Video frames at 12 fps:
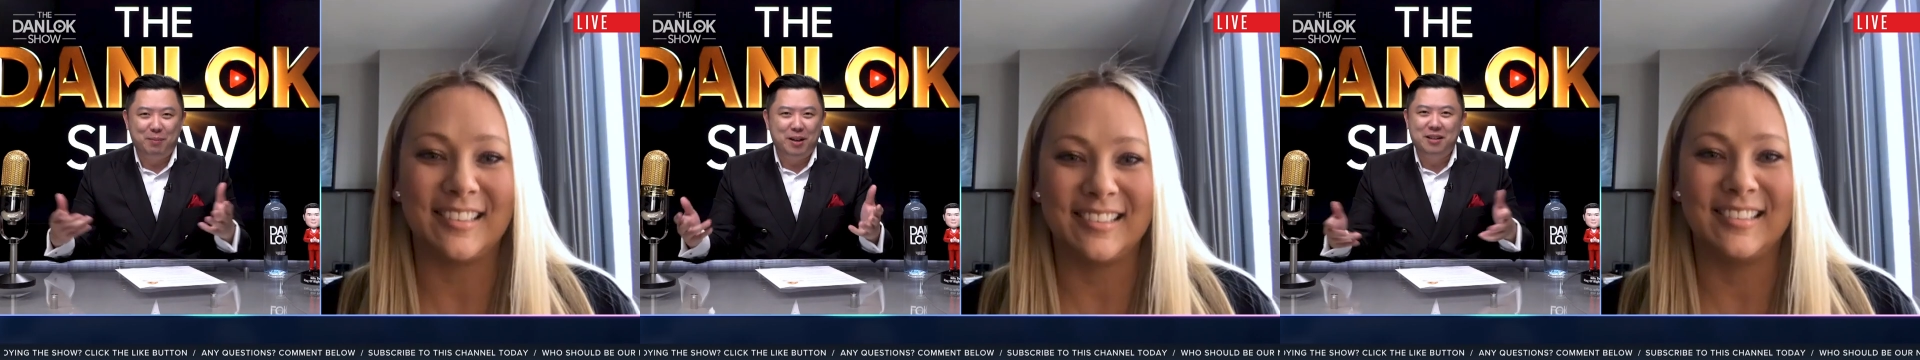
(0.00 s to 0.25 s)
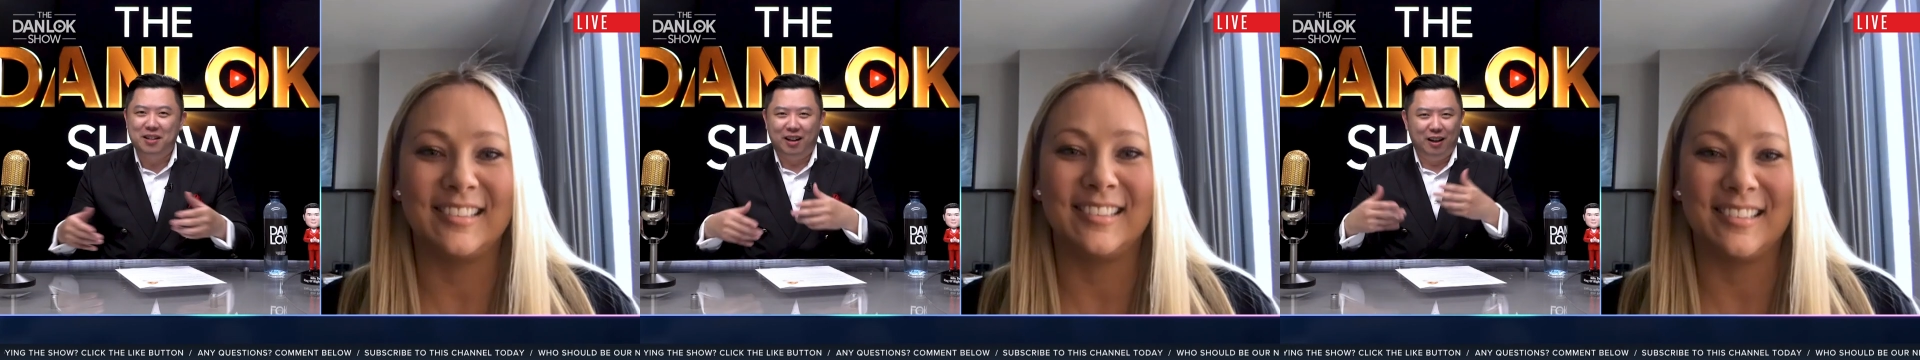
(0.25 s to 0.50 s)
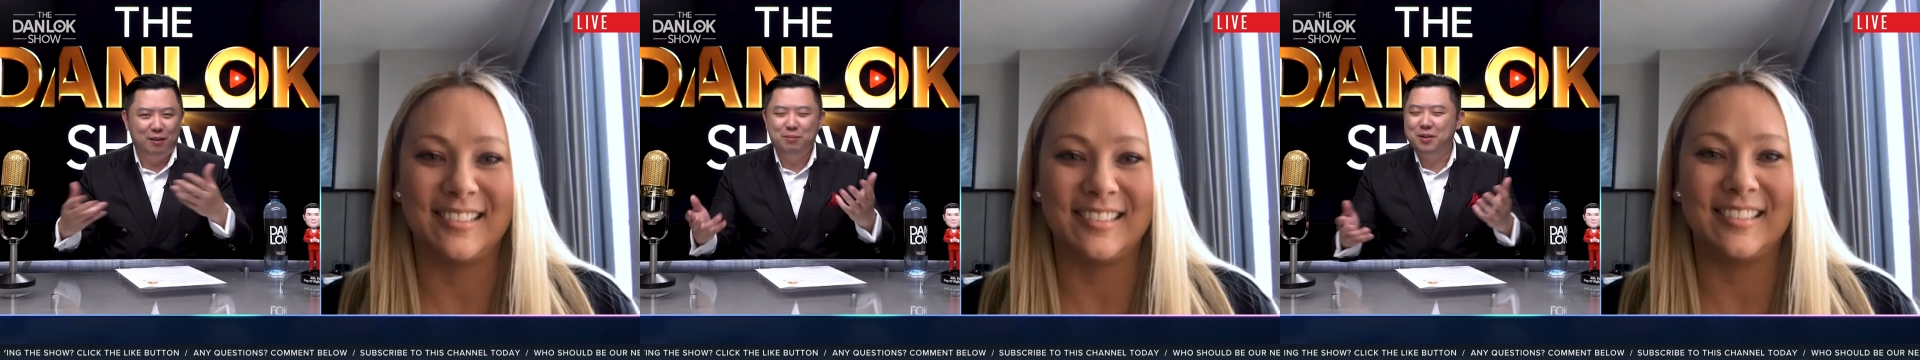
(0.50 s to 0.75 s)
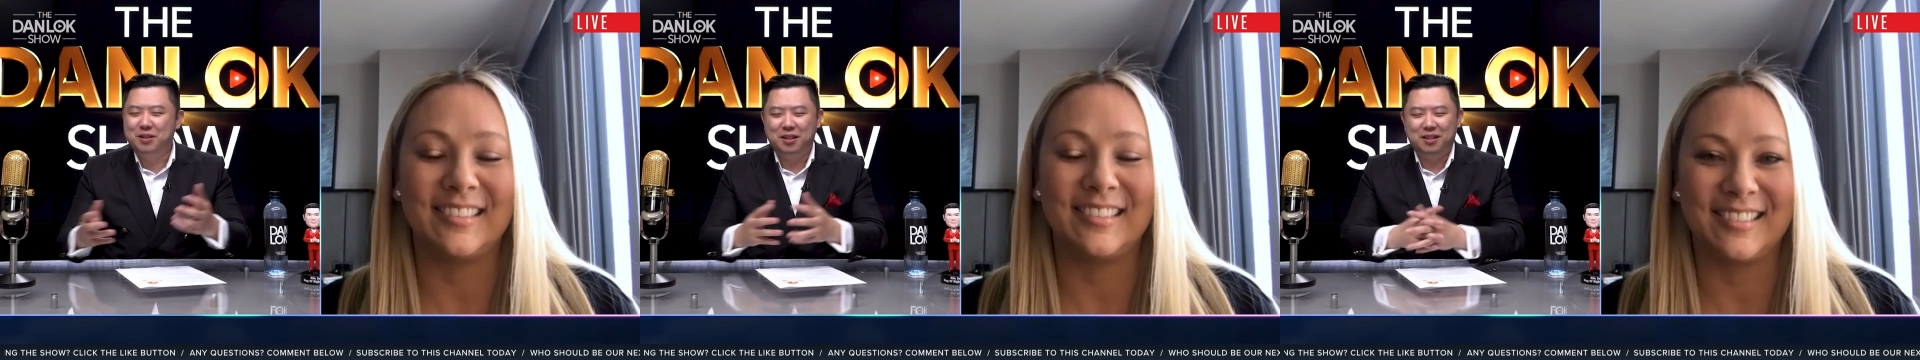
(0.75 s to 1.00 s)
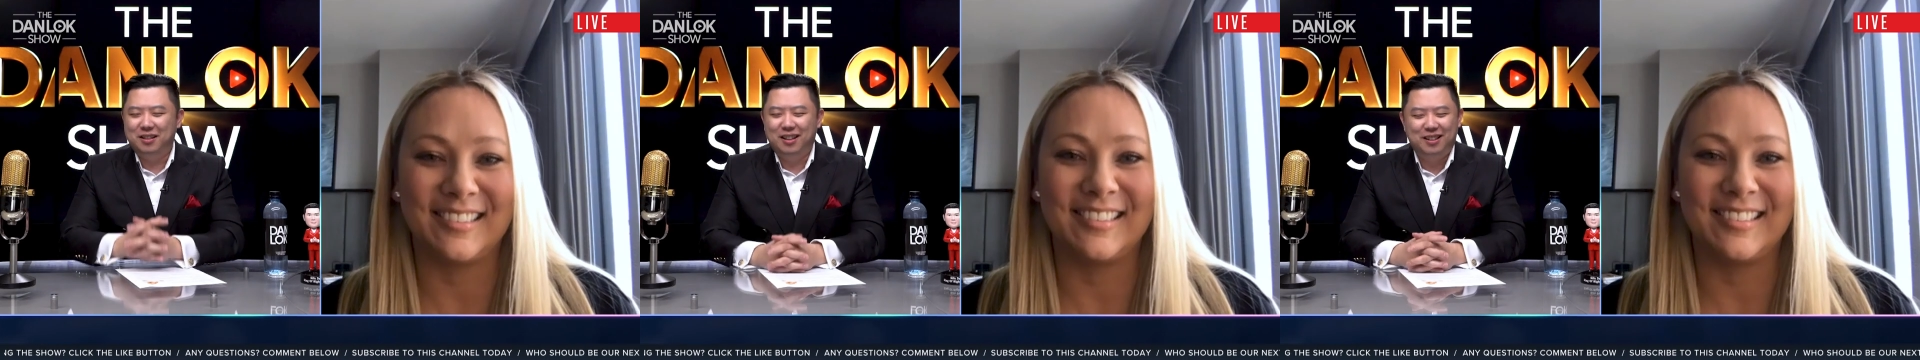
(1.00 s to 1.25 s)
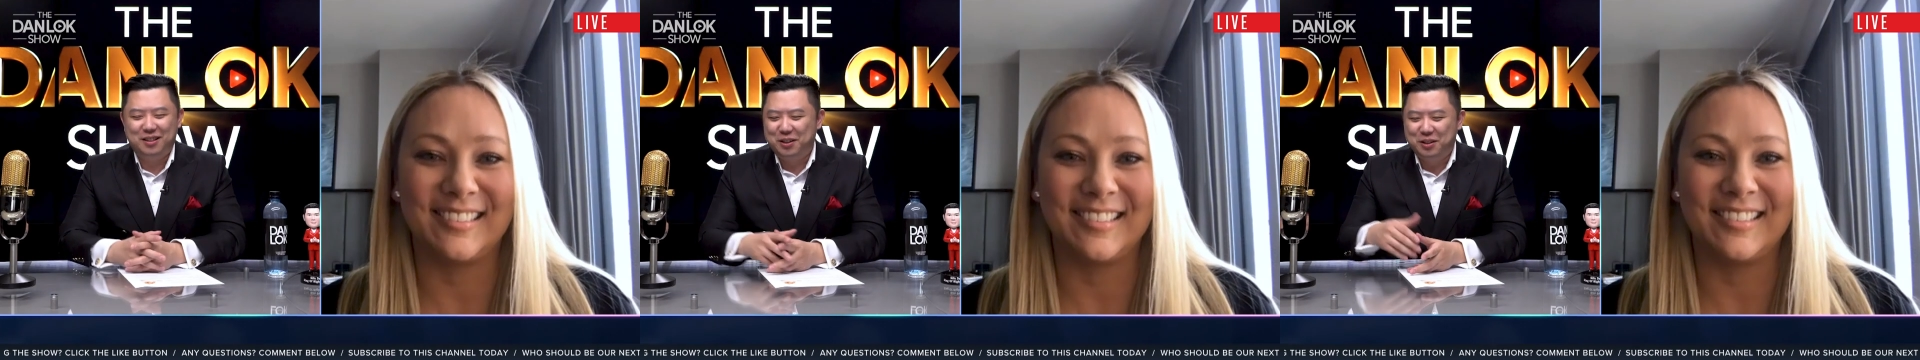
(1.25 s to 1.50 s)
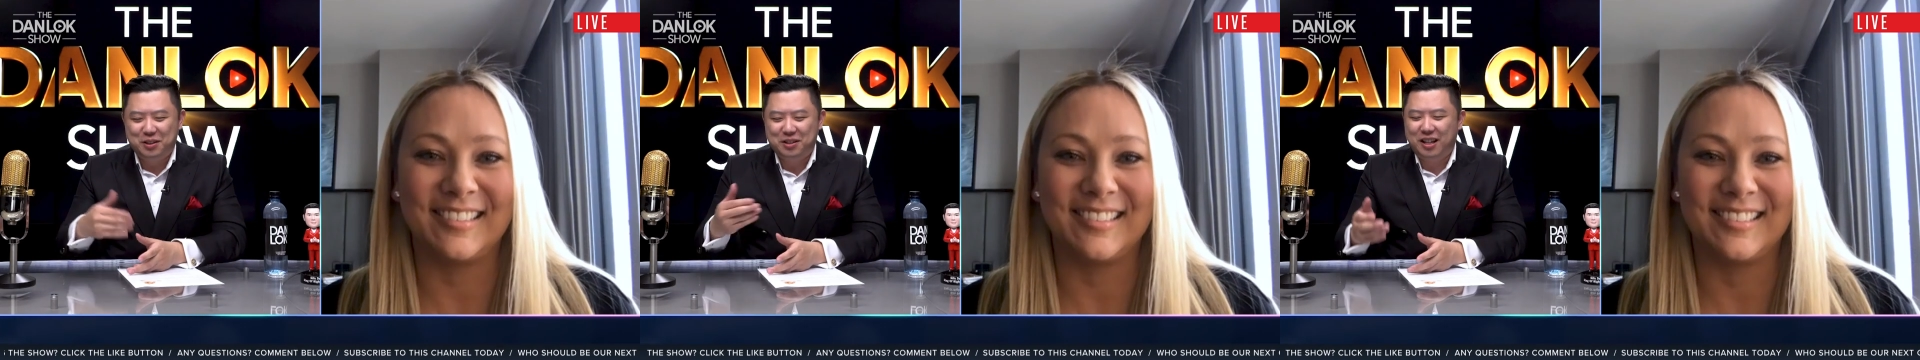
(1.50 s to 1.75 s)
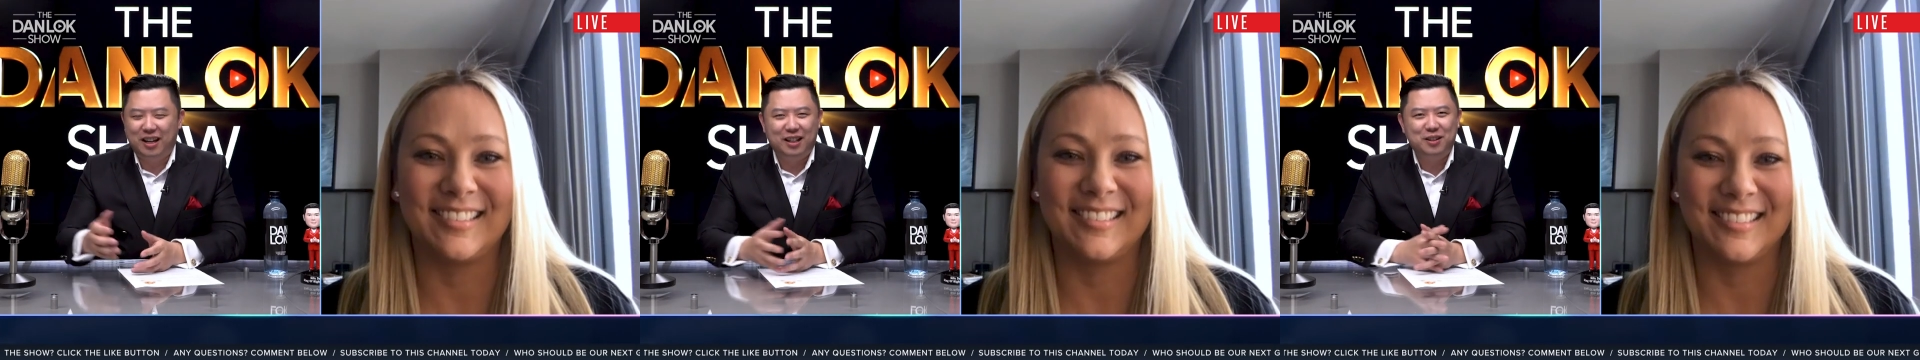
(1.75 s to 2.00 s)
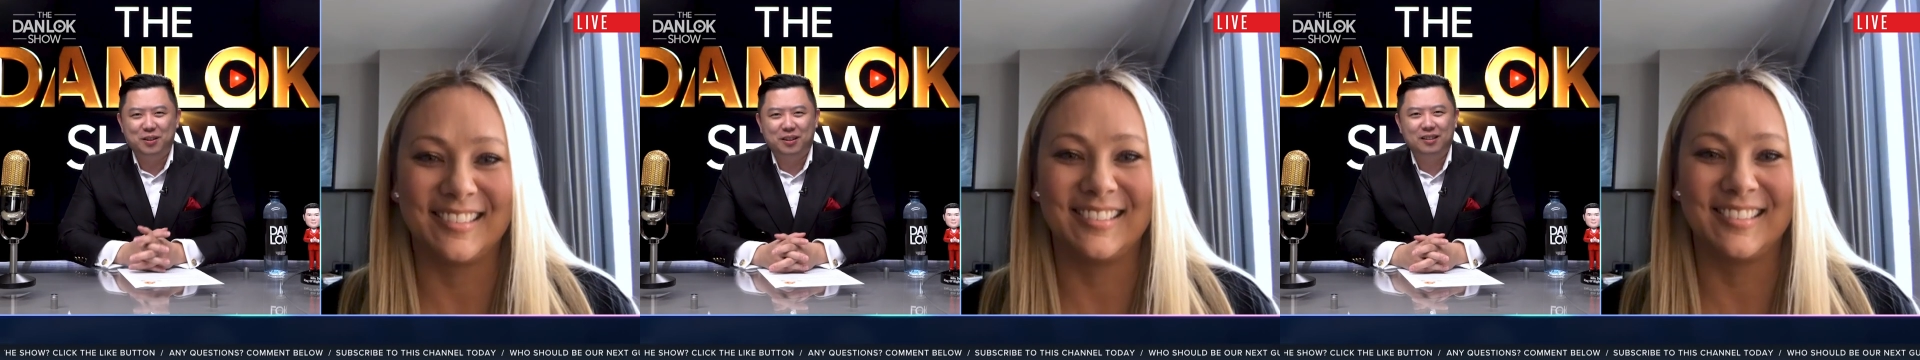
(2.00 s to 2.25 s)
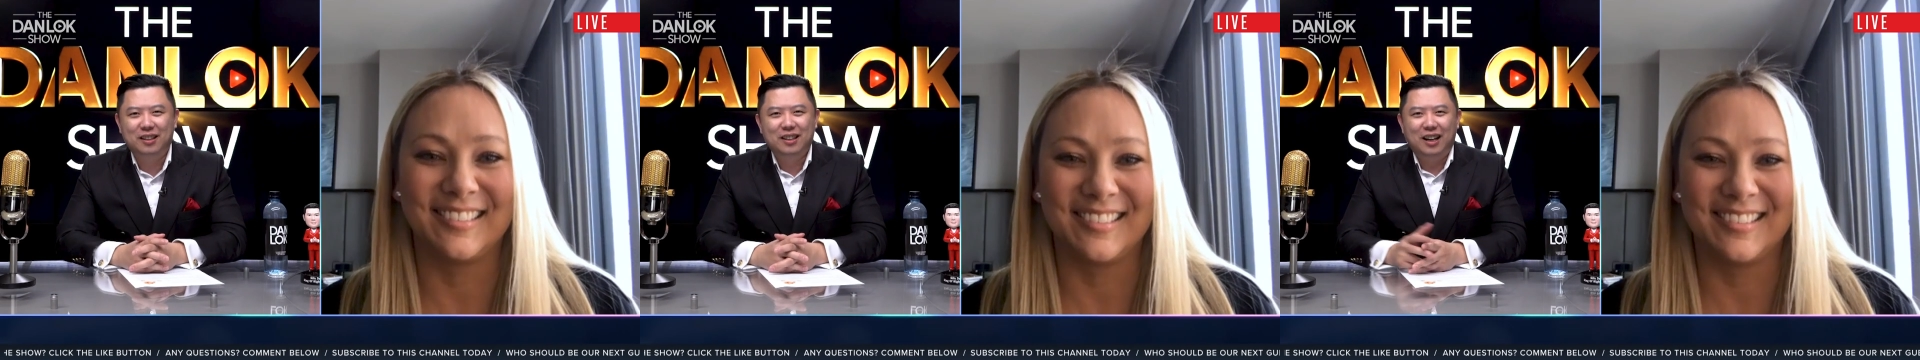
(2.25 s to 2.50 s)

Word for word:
Speaker 1: In the meantime, it's, it's, you just get into it.